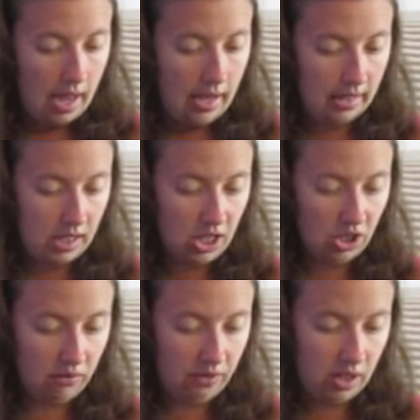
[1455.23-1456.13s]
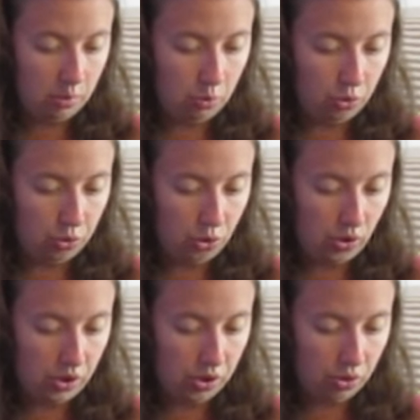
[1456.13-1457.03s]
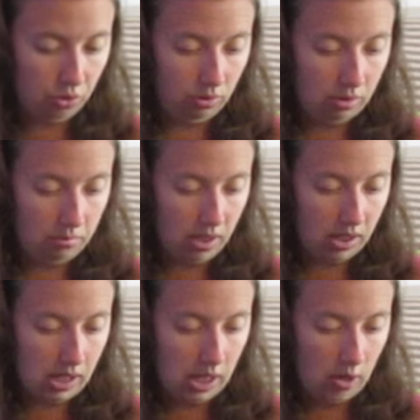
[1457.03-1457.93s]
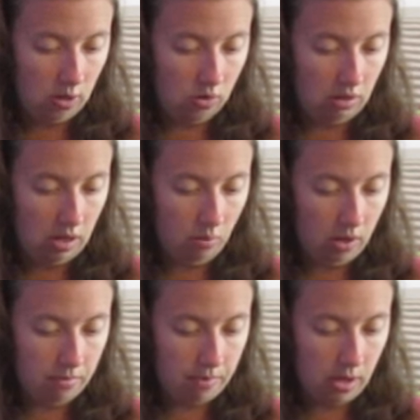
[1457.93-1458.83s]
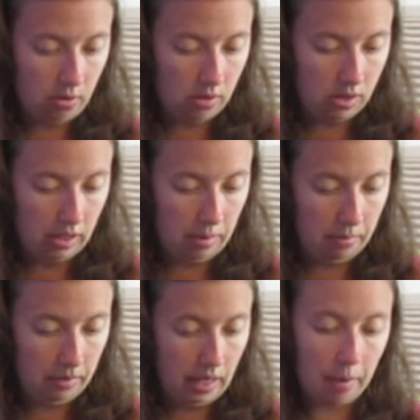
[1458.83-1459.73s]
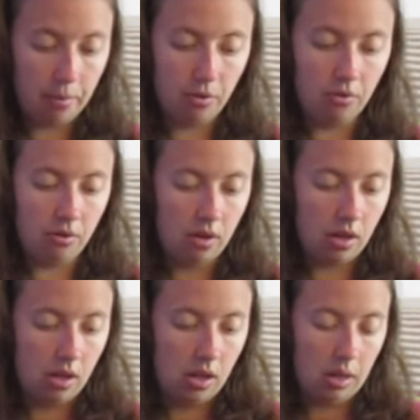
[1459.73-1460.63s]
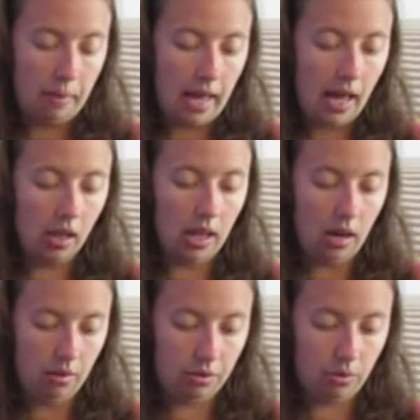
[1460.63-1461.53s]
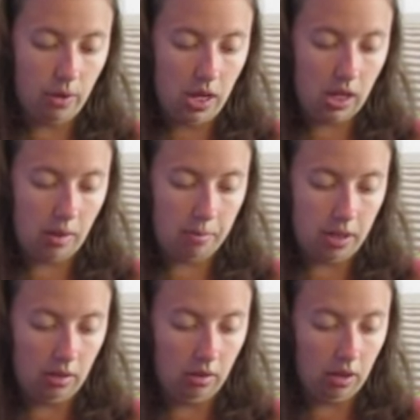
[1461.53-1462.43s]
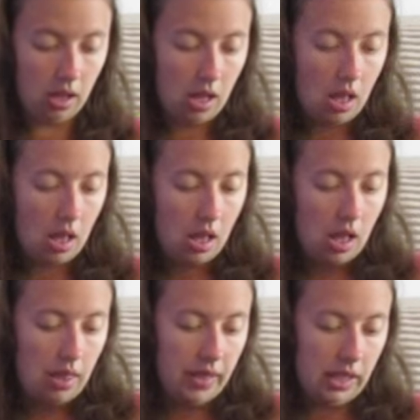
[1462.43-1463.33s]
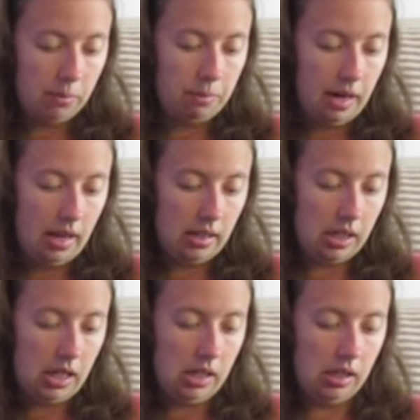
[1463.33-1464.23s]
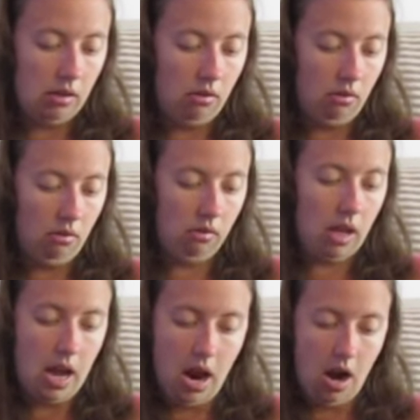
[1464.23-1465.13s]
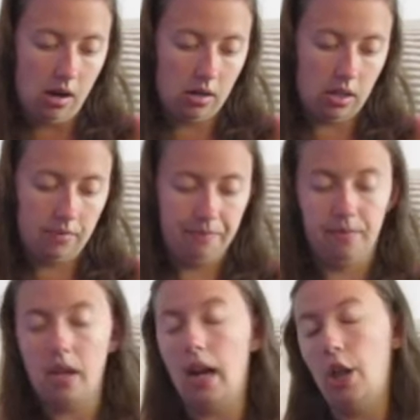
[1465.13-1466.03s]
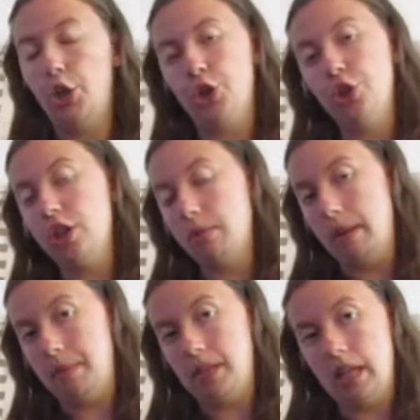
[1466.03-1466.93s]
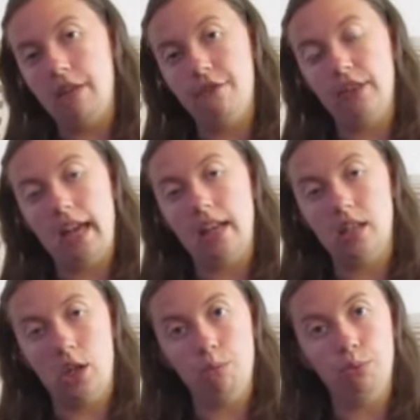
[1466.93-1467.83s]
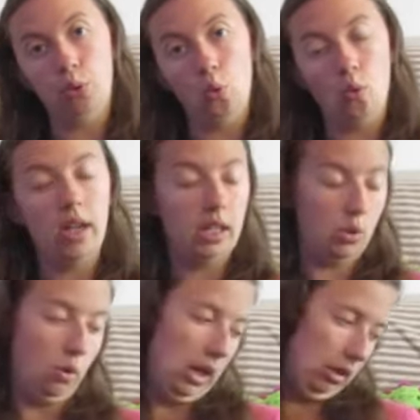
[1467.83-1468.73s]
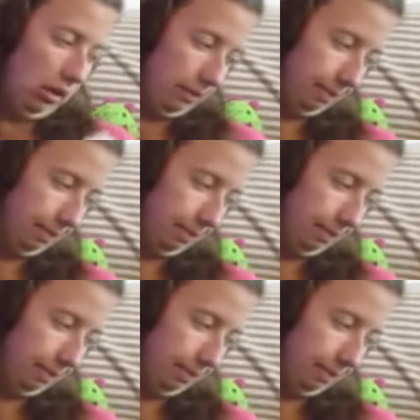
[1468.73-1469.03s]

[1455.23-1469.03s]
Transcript: And each of these wool toys sold, Mutts and Hounds donate £1 to the Nepal Earthquake Appeal. This brand is all heart, and I'll include the website for that down below as well.